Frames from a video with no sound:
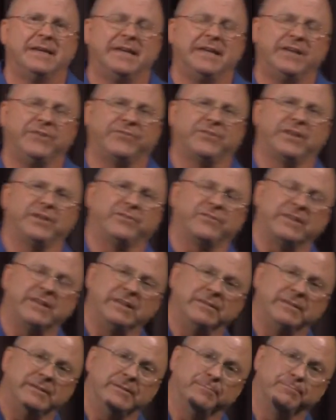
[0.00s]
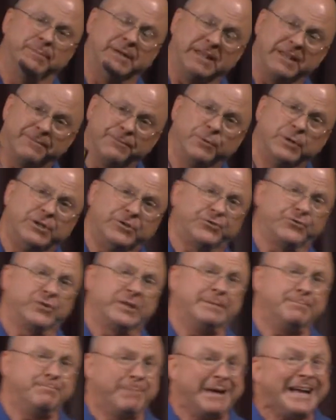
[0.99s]
He says, but if we
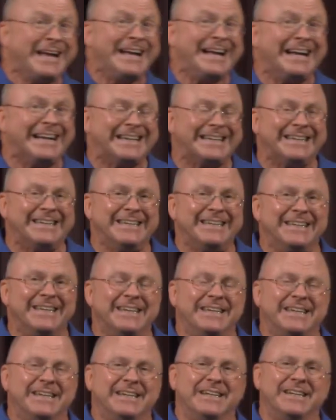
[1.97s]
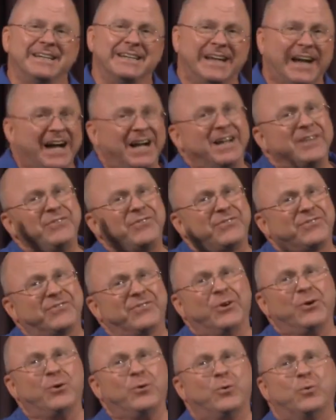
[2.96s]
shrink back, God's
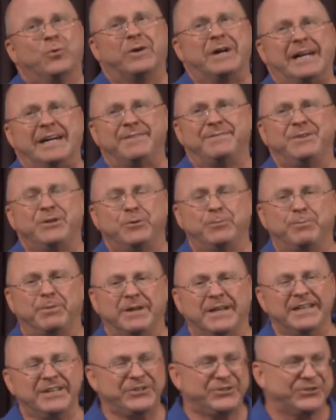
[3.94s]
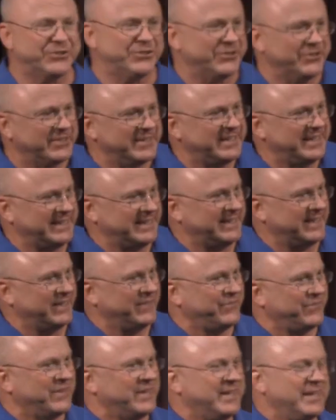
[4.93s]
soul will have no pleasure in
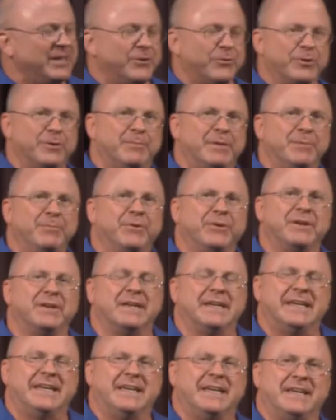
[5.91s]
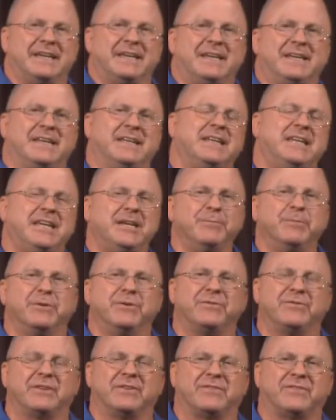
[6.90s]
us. Remember, in
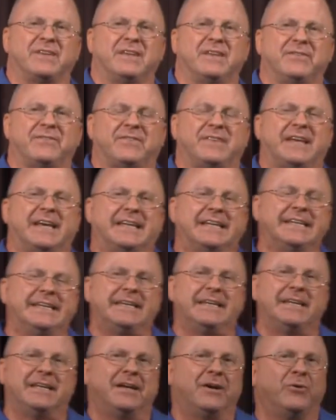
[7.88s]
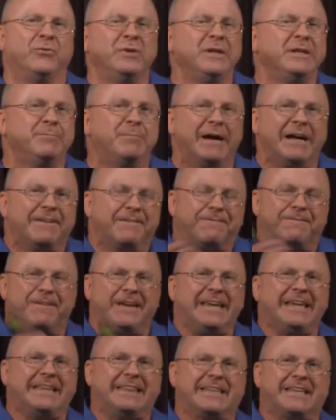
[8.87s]
Hebrews it says that only by
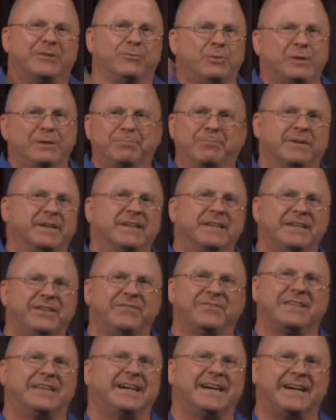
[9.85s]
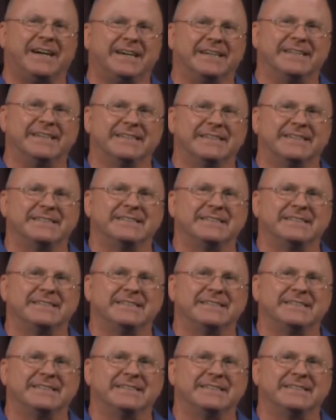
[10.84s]
faith can we please God.